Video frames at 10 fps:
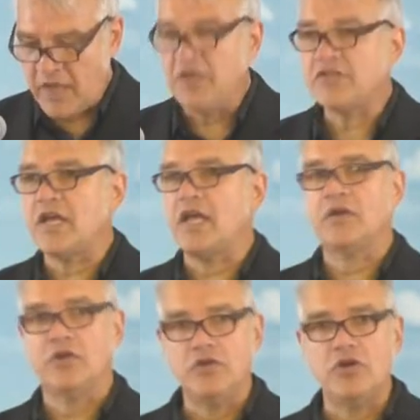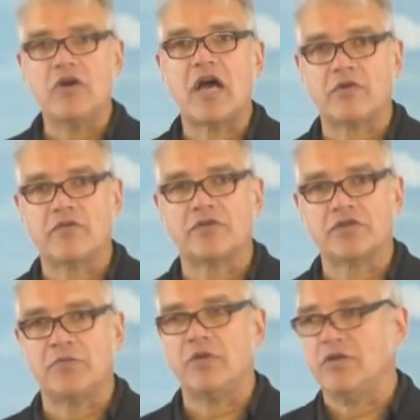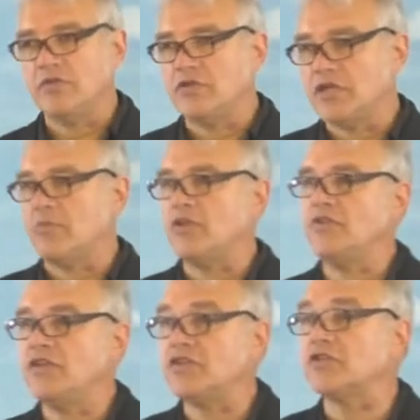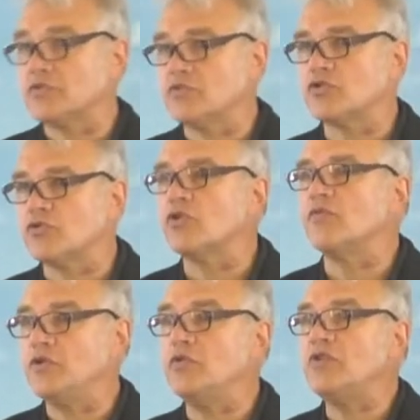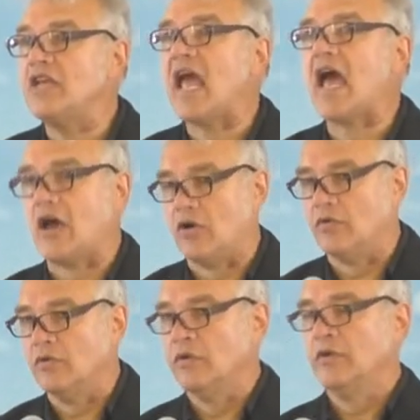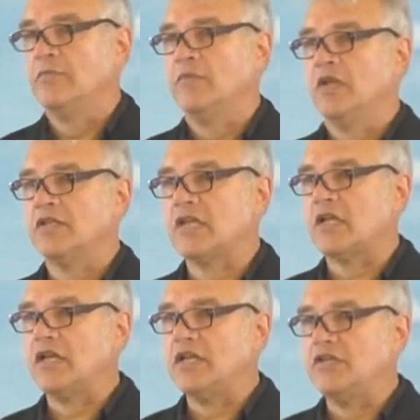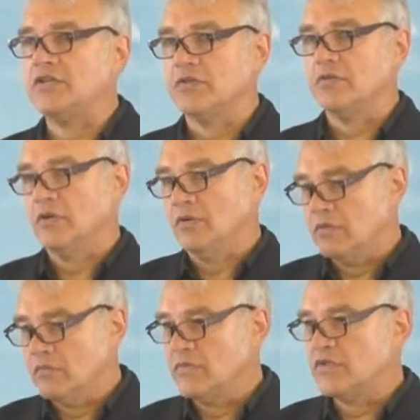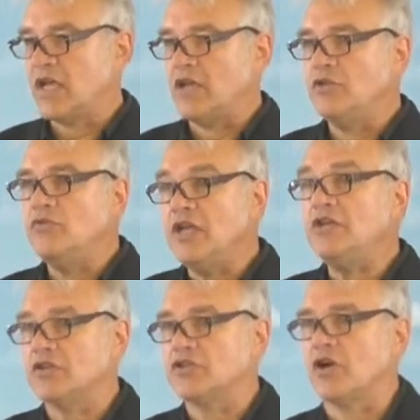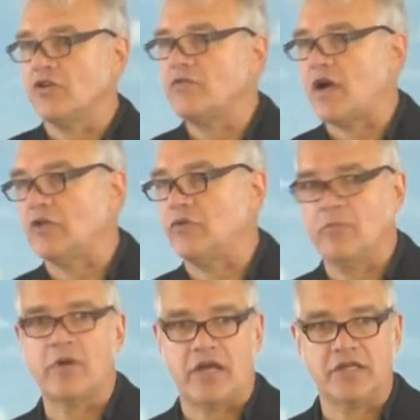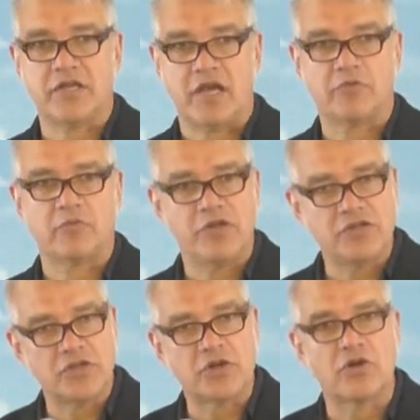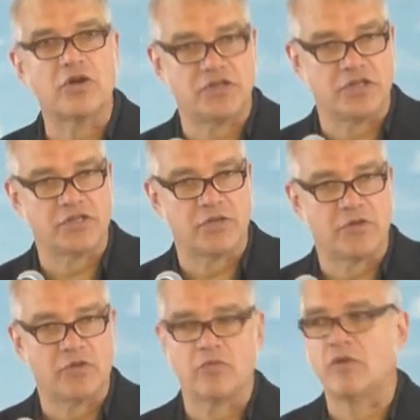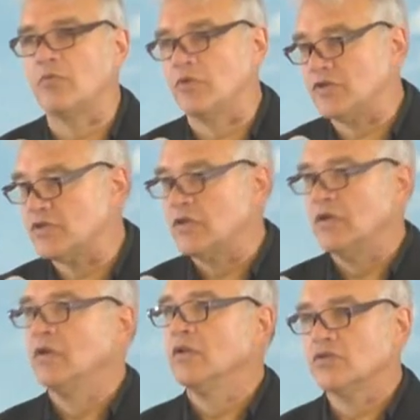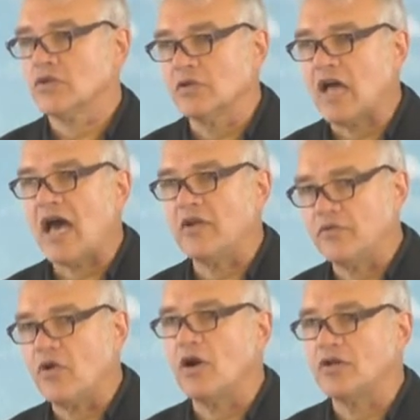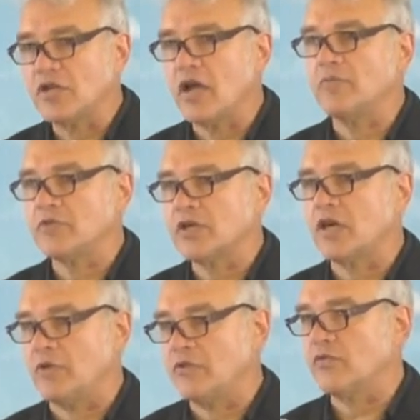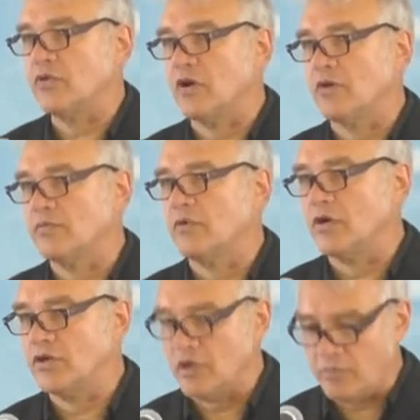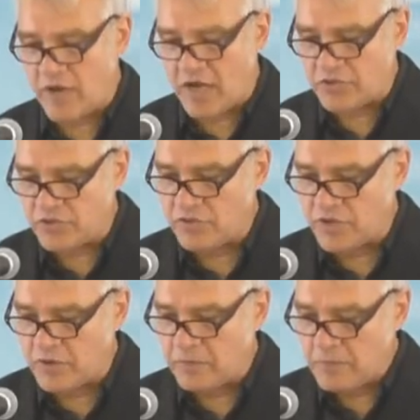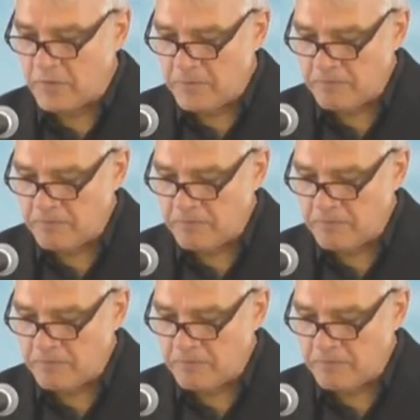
And he's saying, you, however, Timothy, this is true of you now. It's not like he's saying you need to start following my example, but he's encouraging Timothy. Remember, there's a lot of hard times coming for our young pastor here.